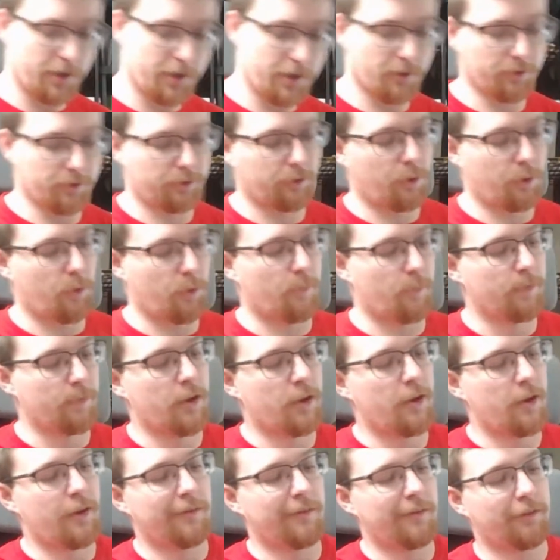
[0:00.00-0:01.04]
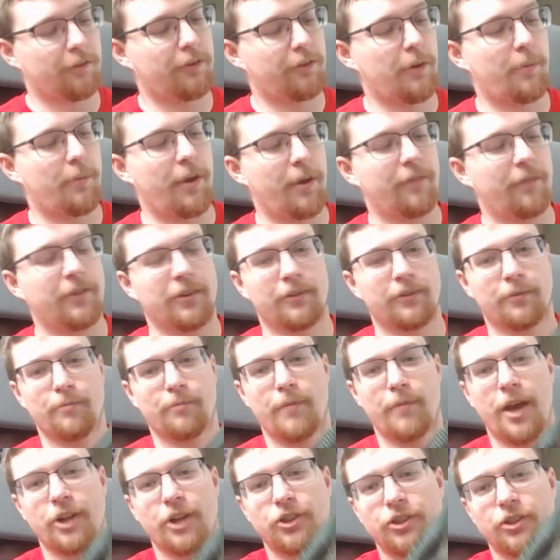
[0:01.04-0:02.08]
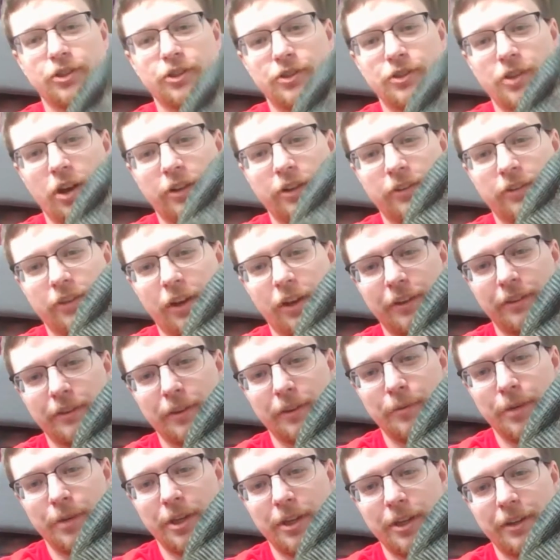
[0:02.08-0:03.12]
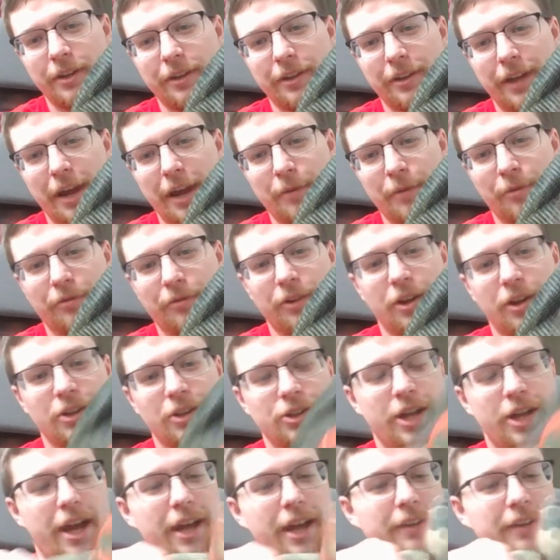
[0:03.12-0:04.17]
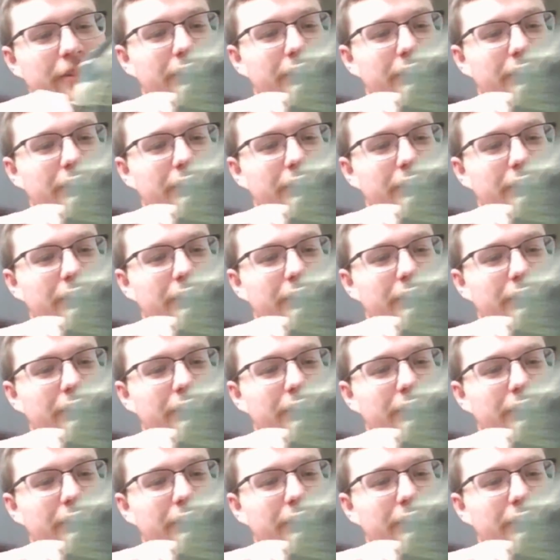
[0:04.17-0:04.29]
So first up, have this Mesh Ducks Unlimited camouflage hat.